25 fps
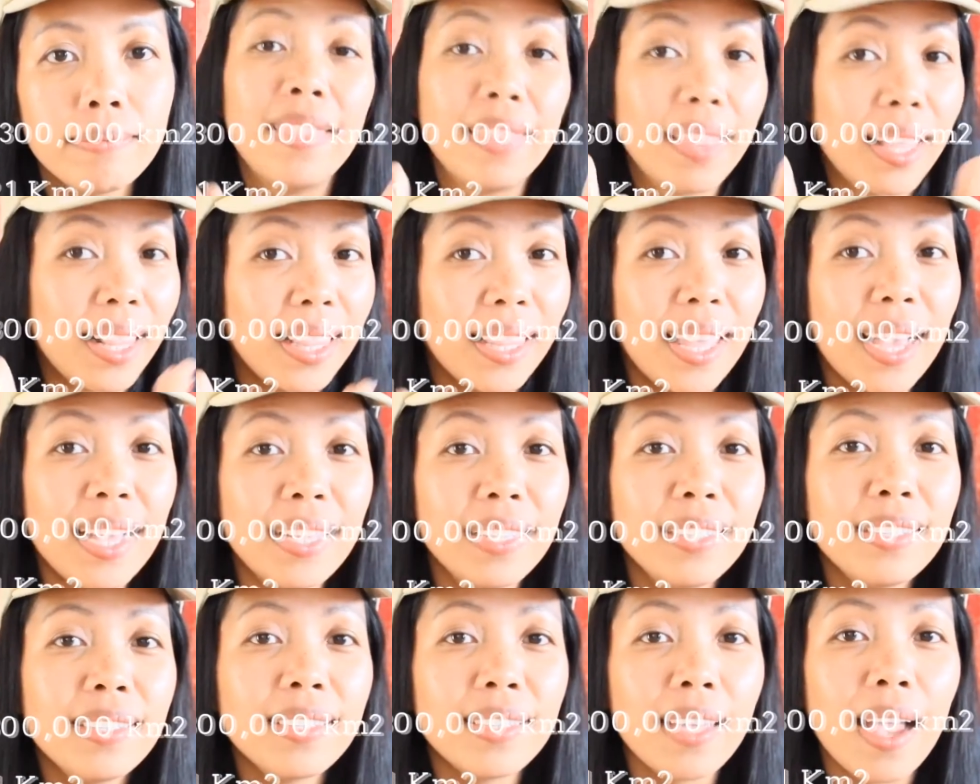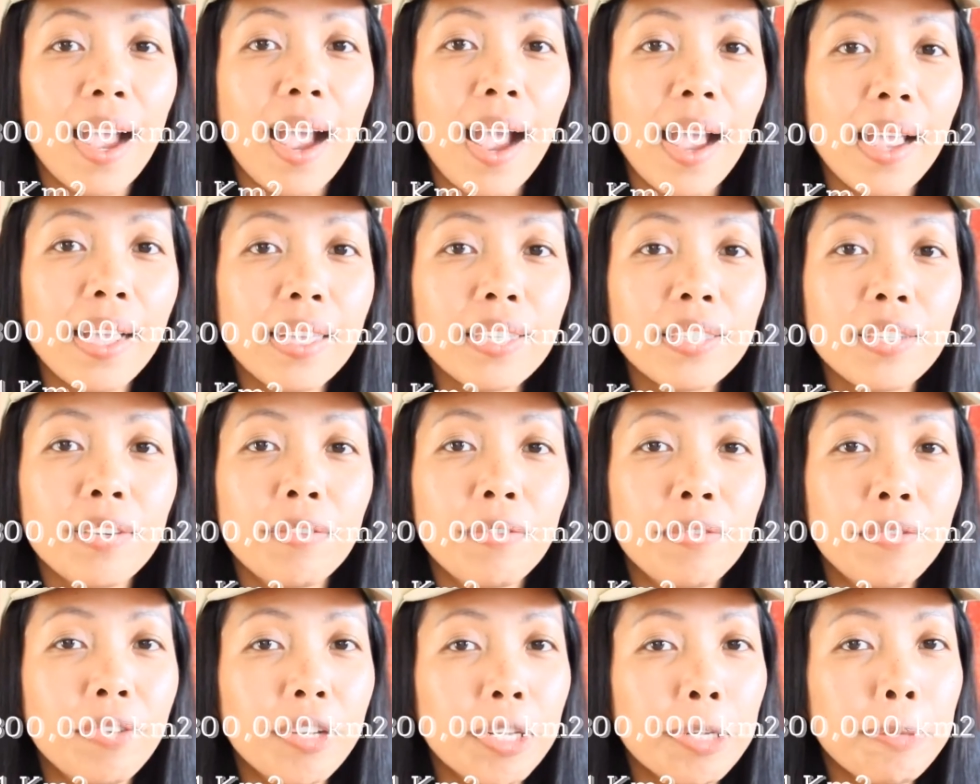The land size
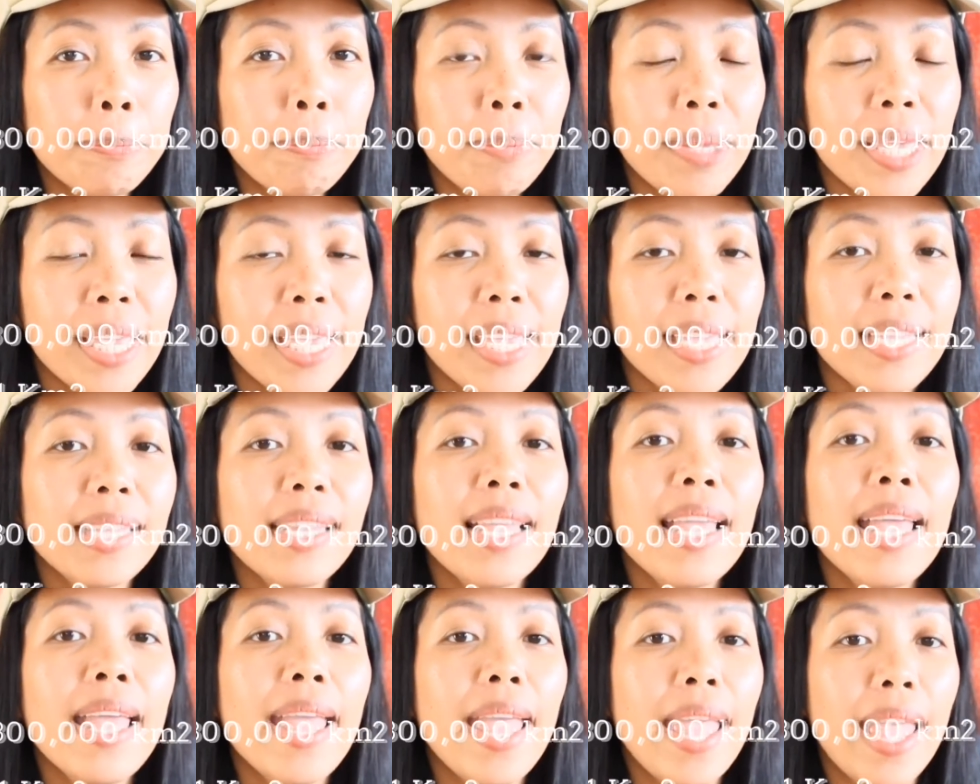of Philippines